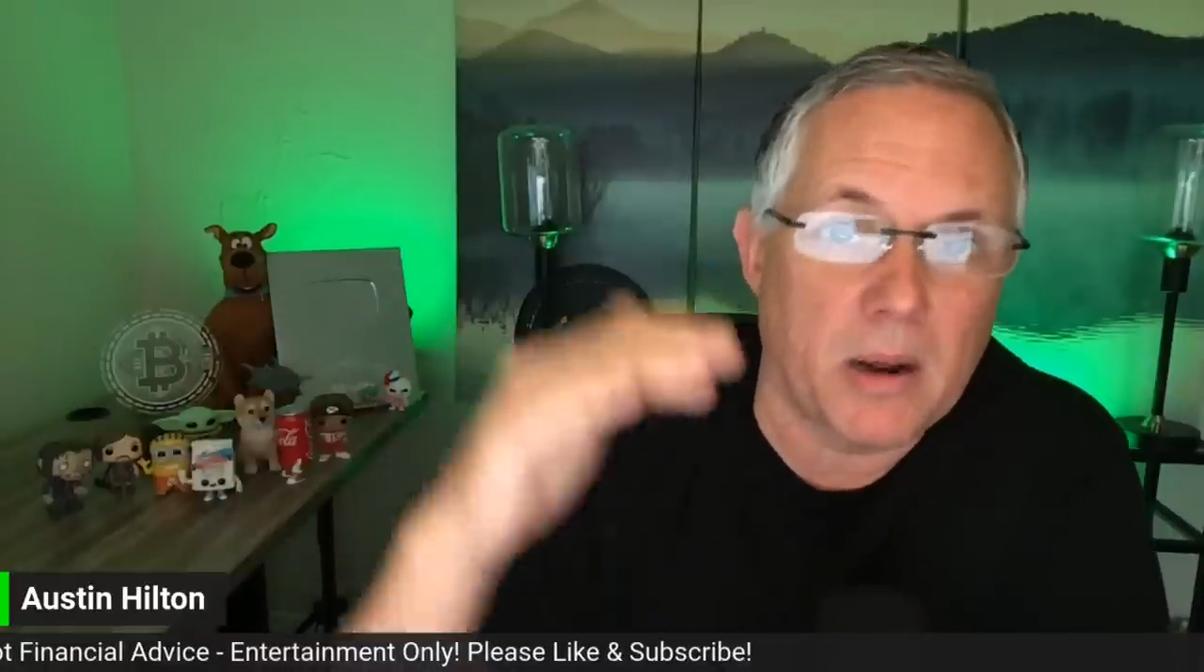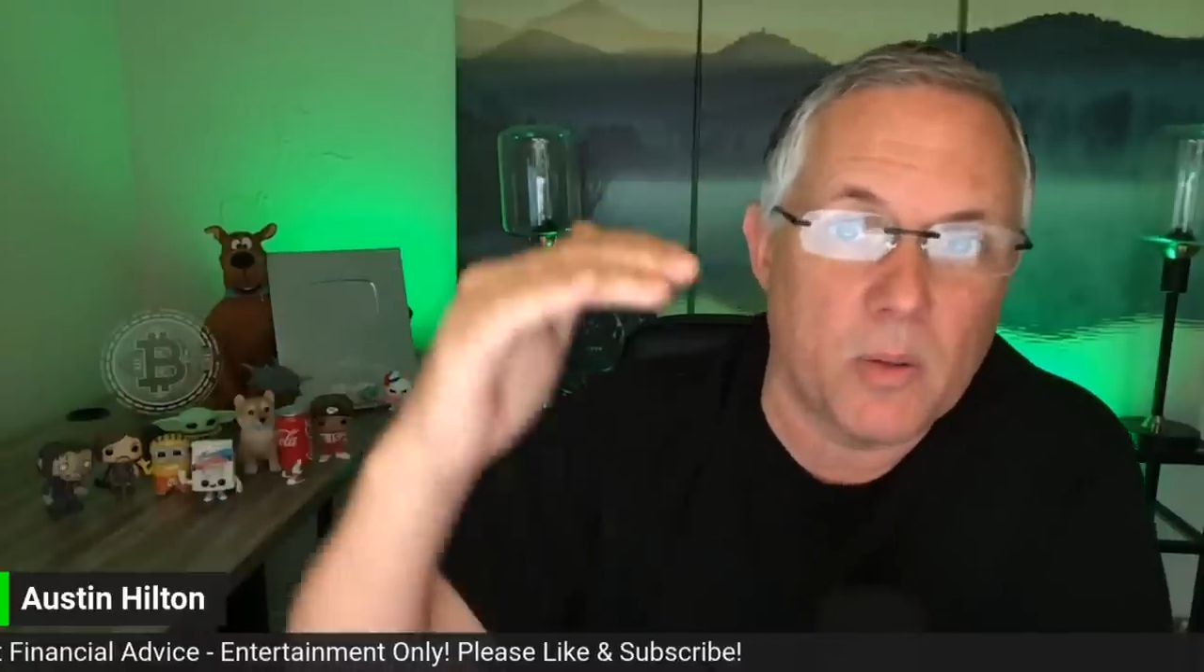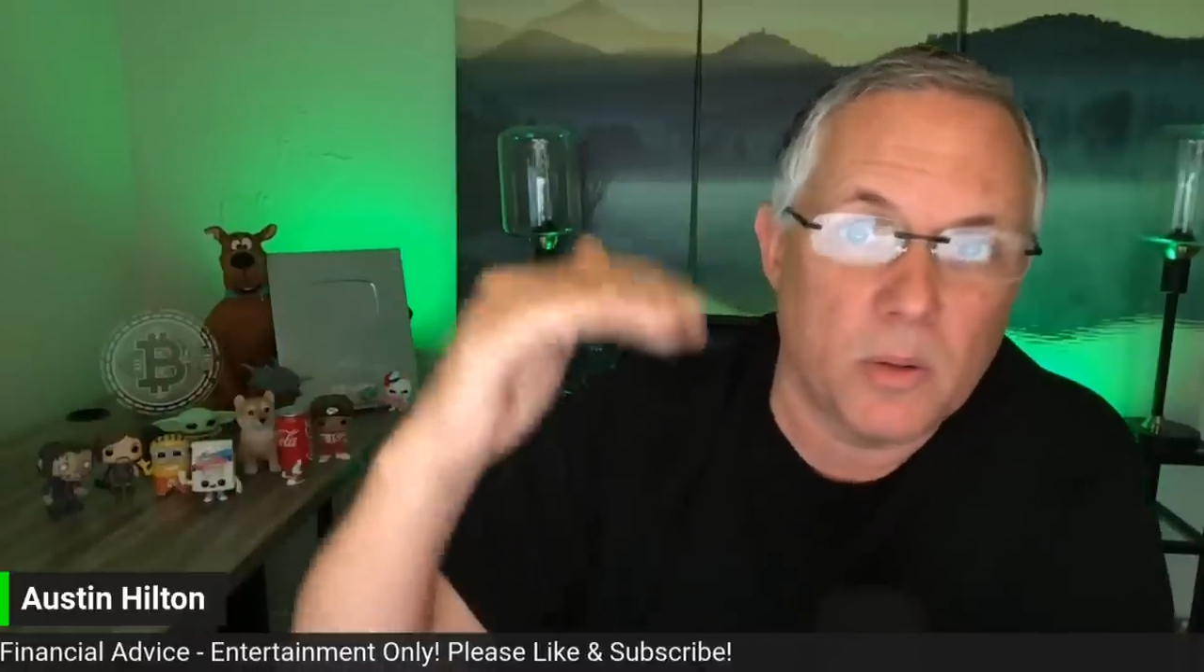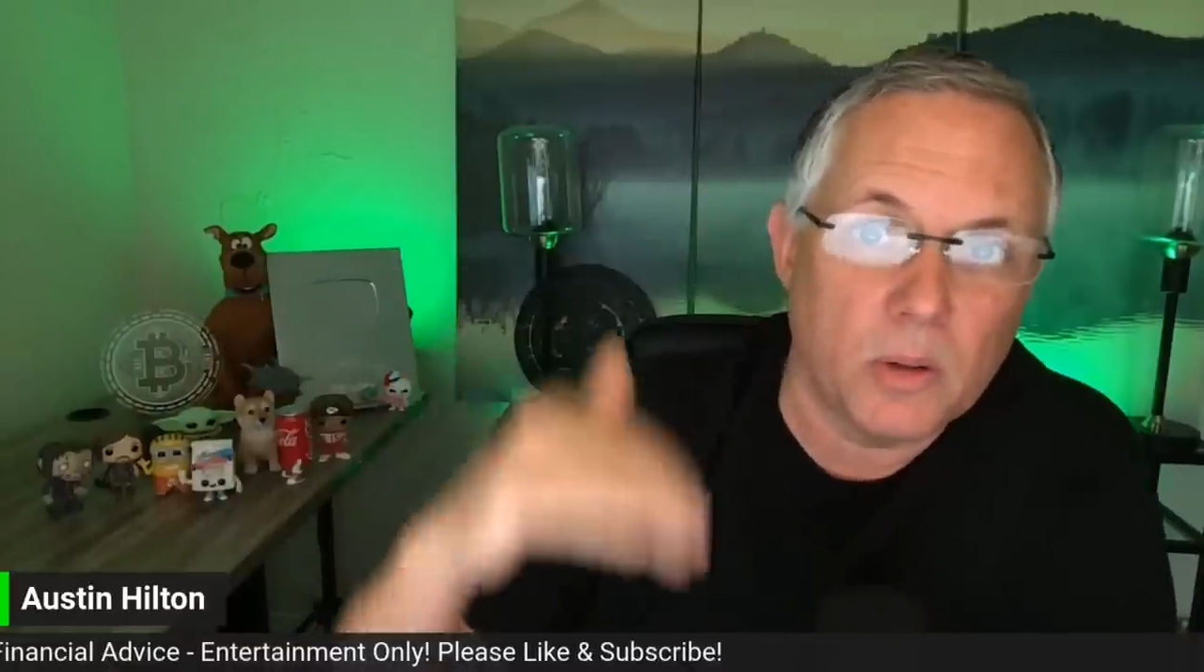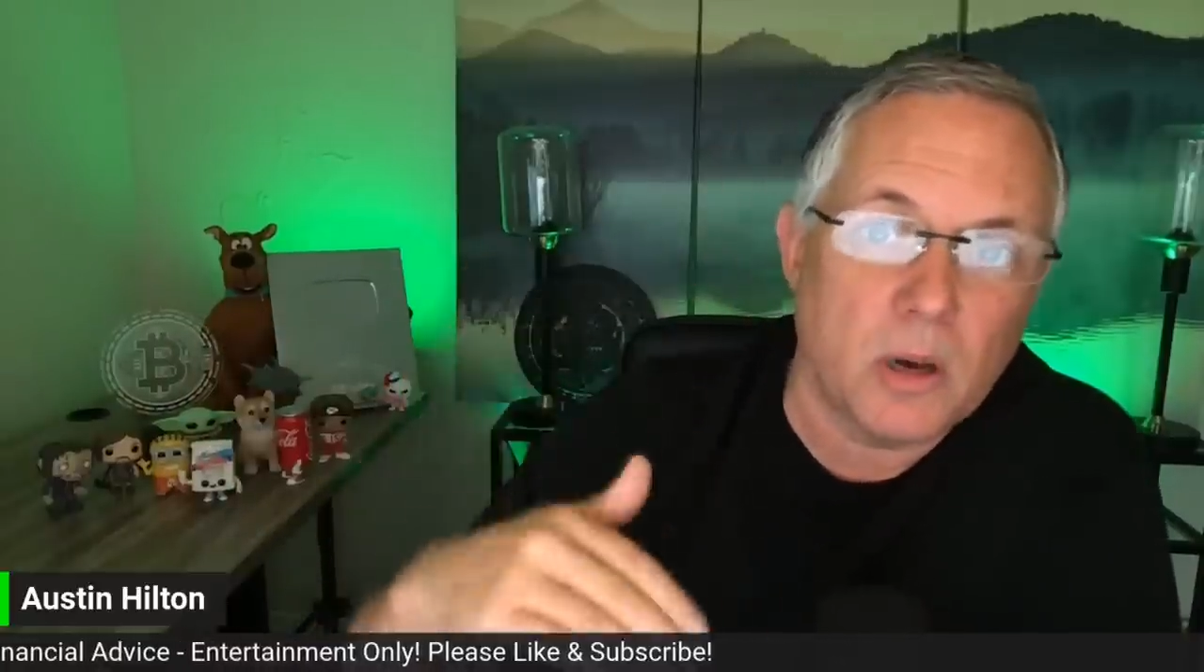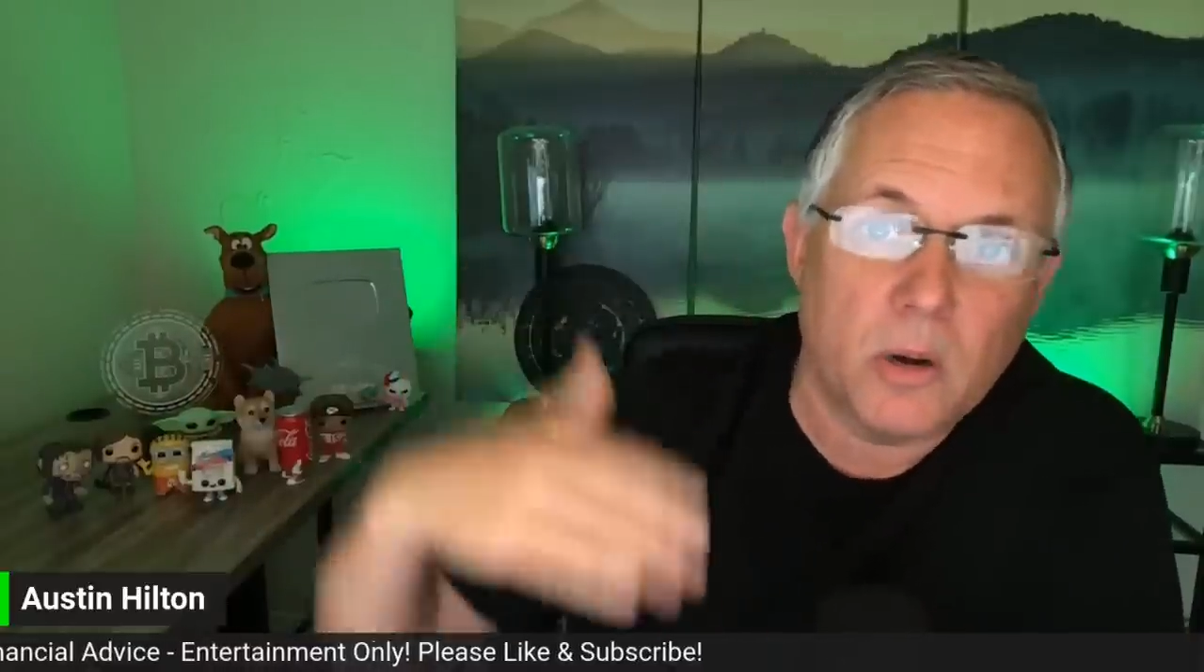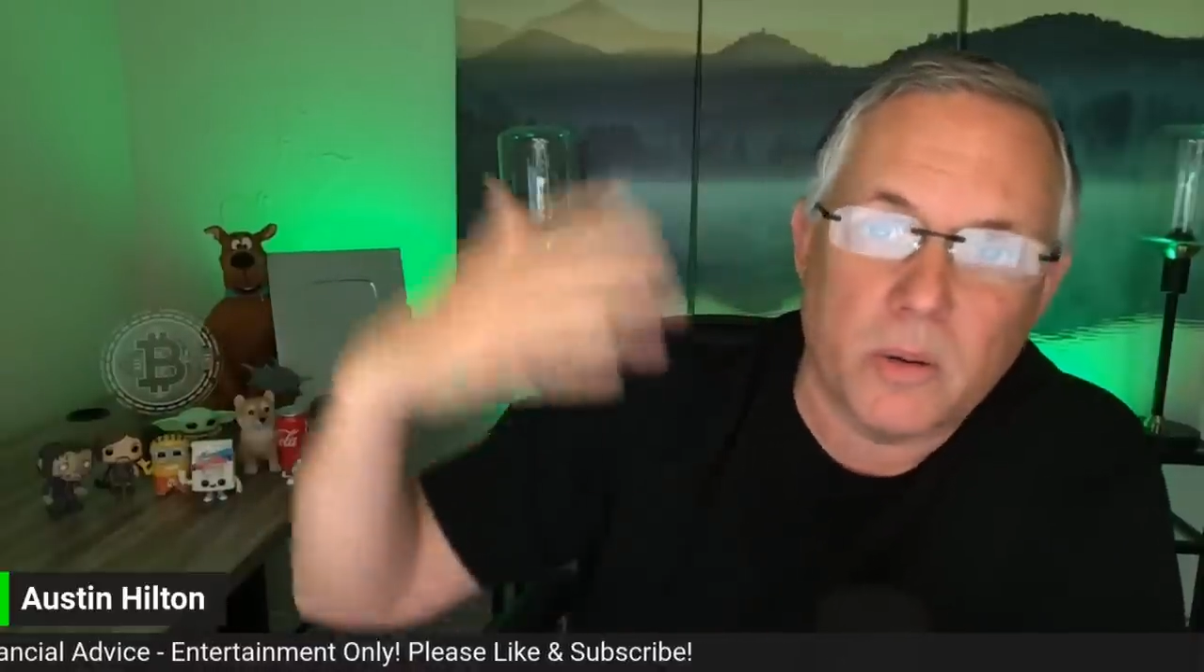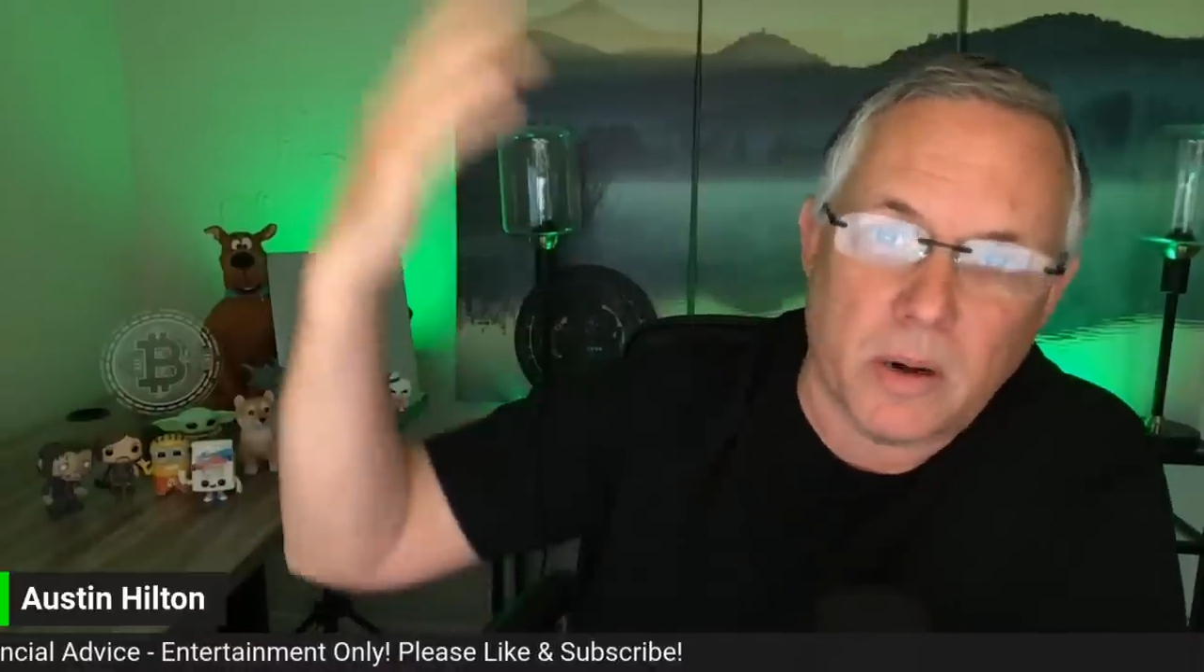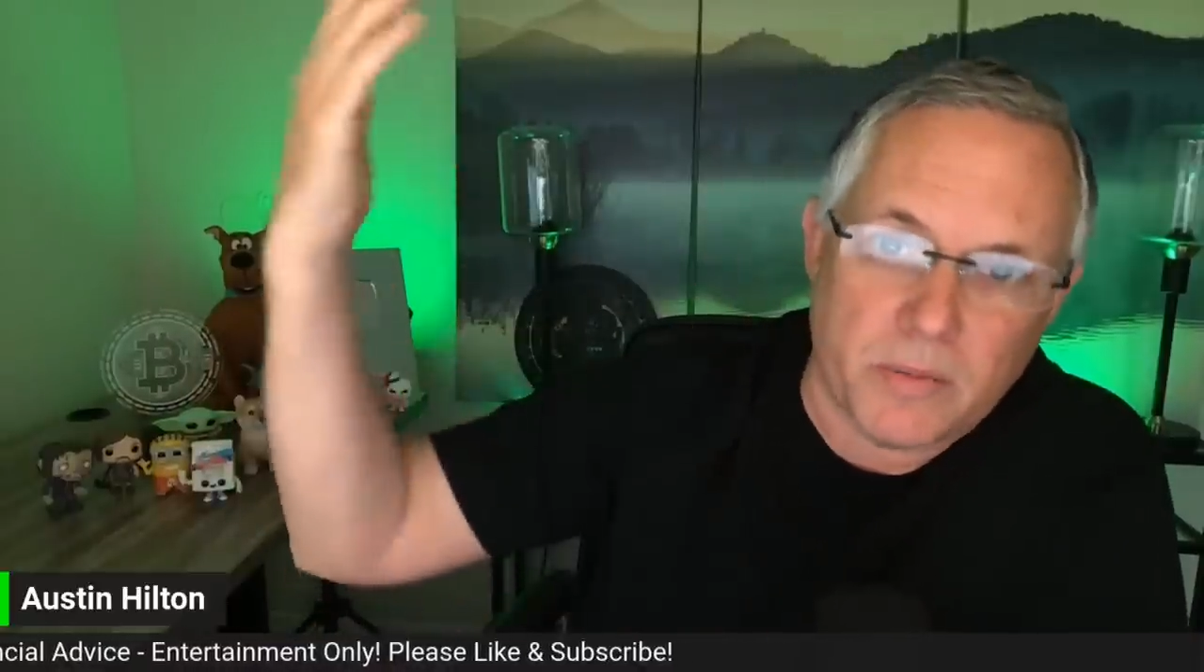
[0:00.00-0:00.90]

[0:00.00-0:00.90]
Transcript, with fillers: on the low and